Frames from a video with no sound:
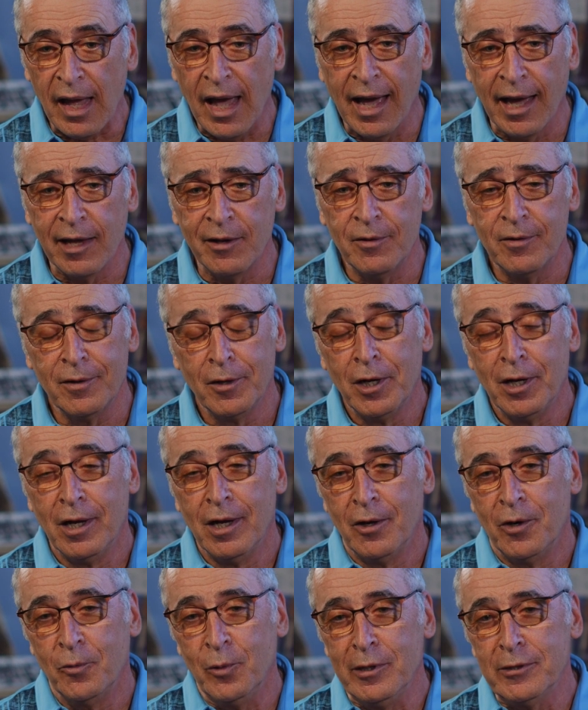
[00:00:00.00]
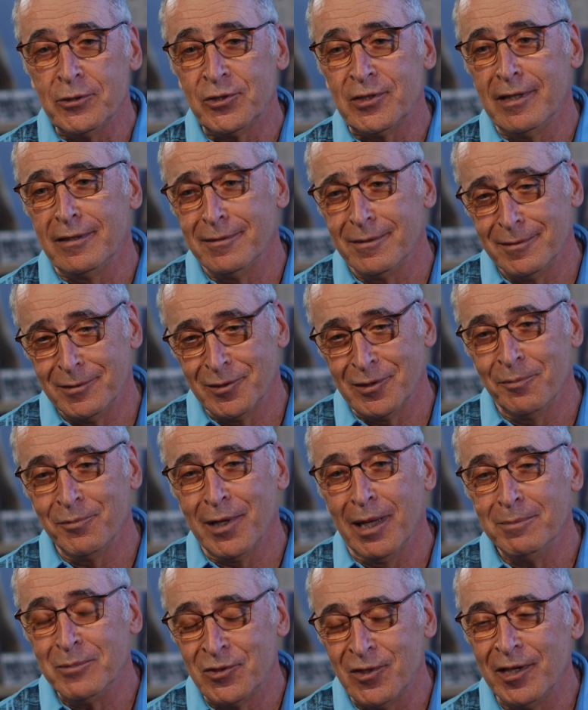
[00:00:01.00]
and we used to
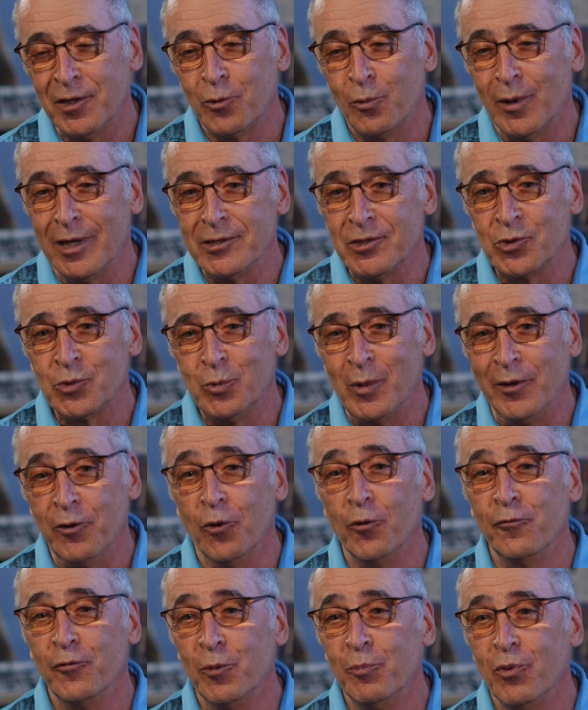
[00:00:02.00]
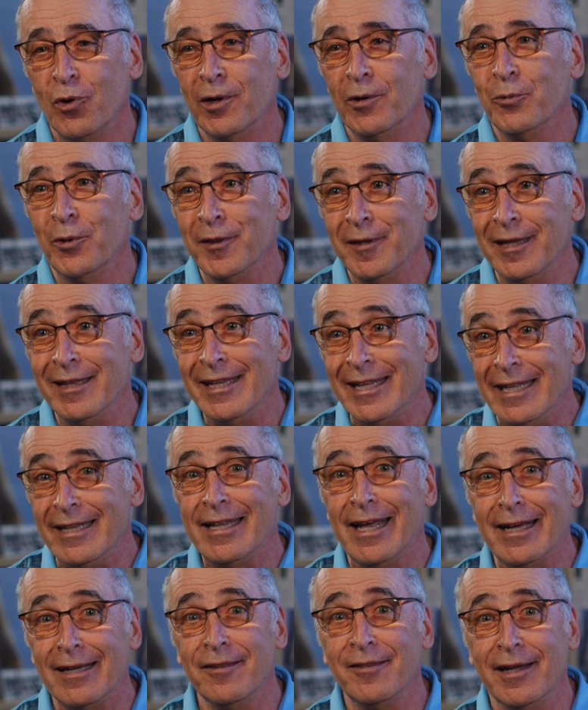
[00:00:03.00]
sometimes think Russ went overboard with the
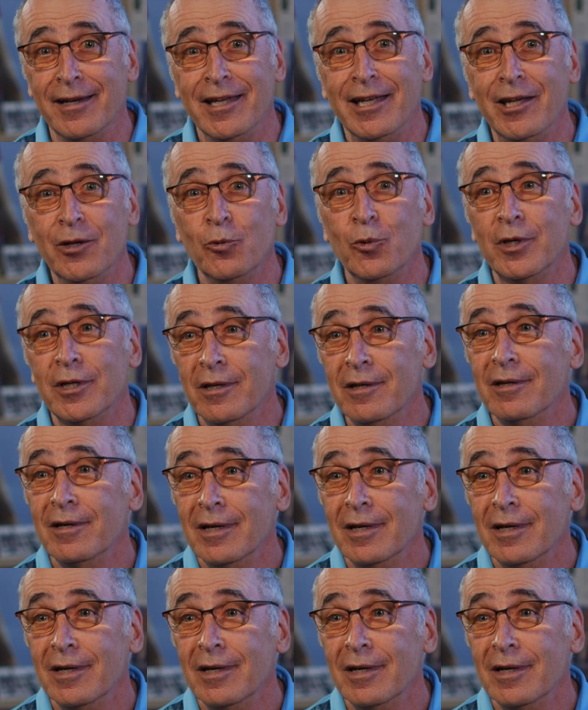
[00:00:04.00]
detail that he would